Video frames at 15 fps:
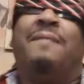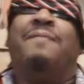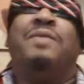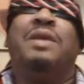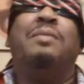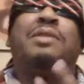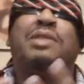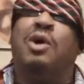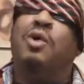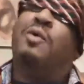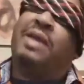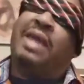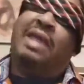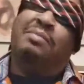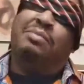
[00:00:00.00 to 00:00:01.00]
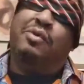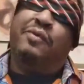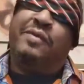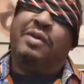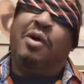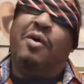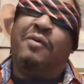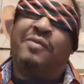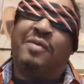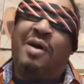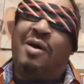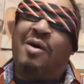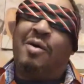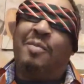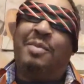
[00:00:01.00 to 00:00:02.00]
It was an okay movie
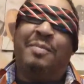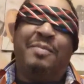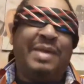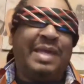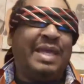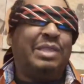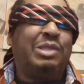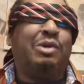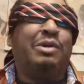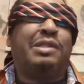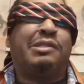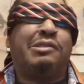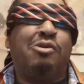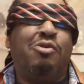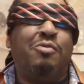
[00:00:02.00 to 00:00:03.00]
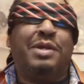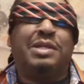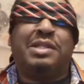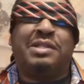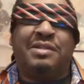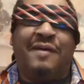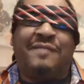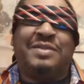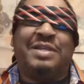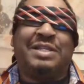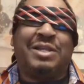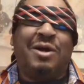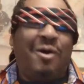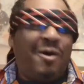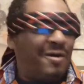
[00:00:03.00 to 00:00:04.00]
overall, but man, there's so much stuff to
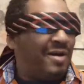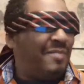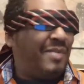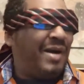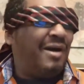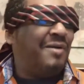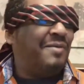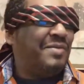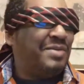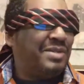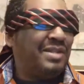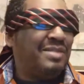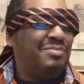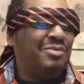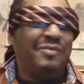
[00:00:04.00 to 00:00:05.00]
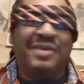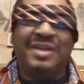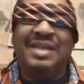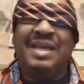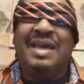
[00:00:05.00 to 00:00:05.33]
talk about with this movie.